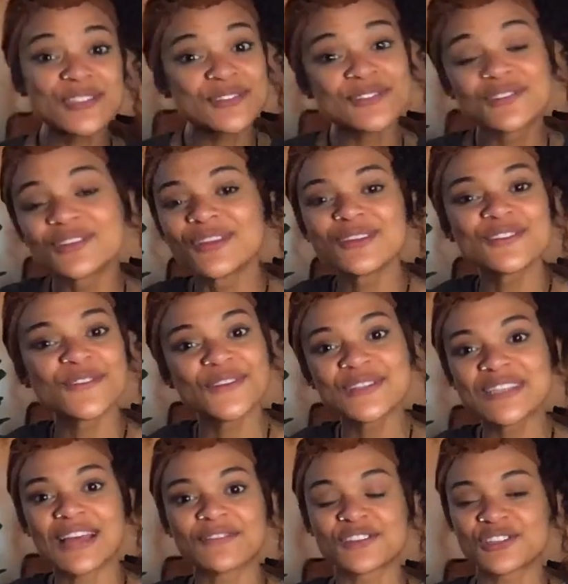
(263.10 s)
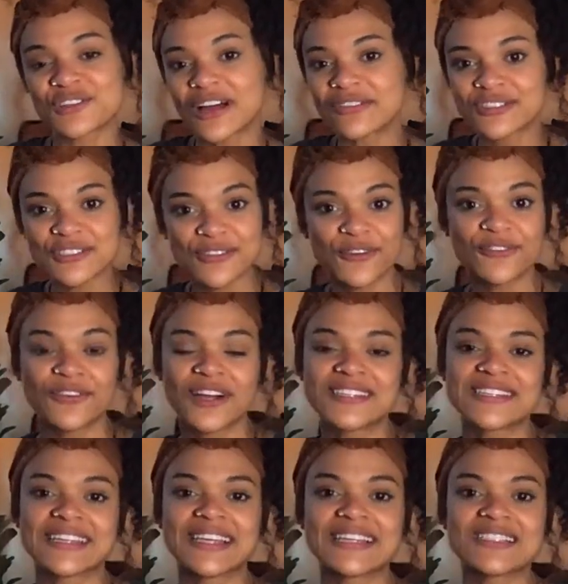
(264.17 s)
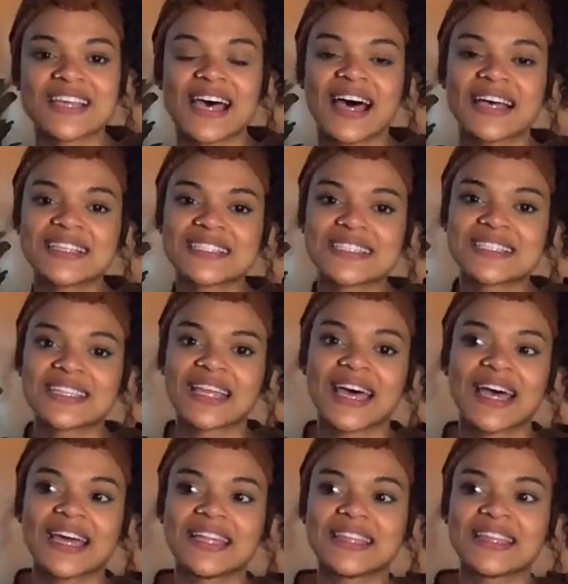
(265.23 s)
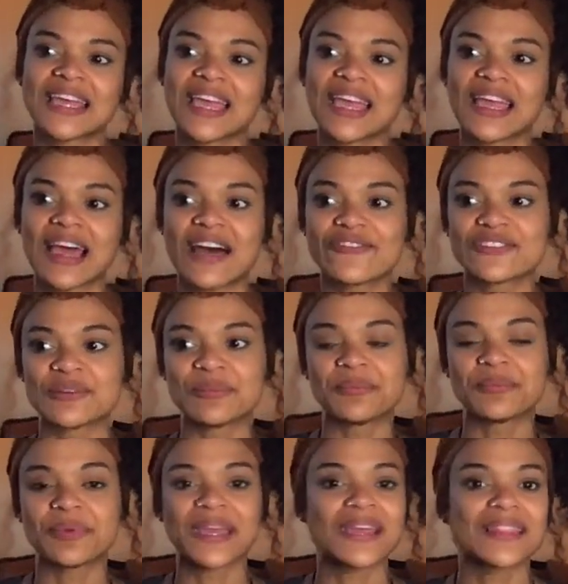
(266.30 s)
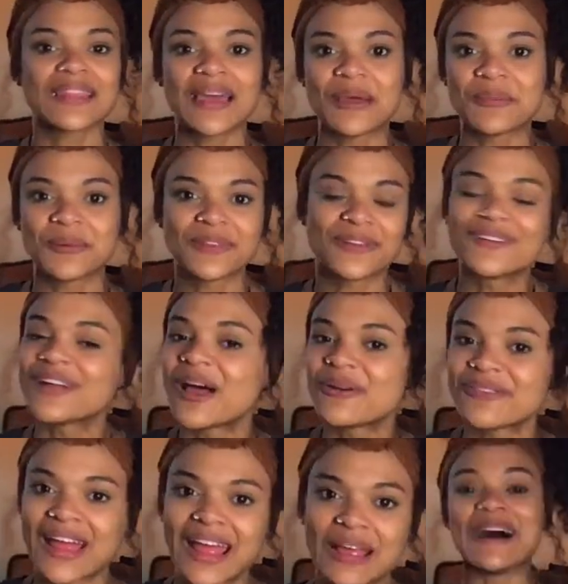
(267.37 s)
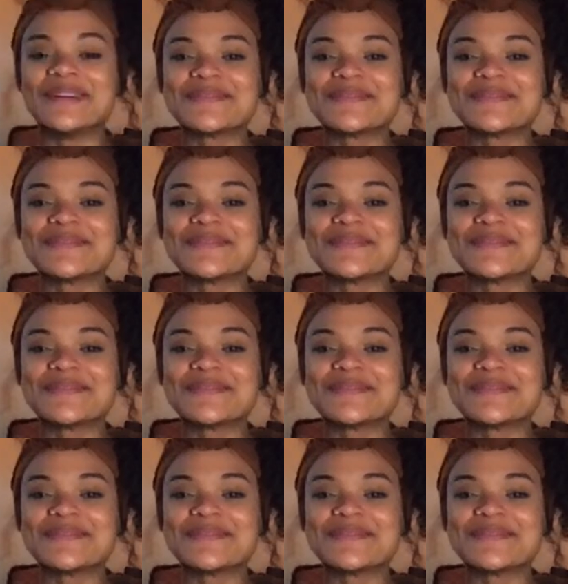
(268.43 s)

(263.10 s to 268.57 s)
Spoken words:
Those fruits have to travel so far to get to us that they have to pick them when they're not ripe.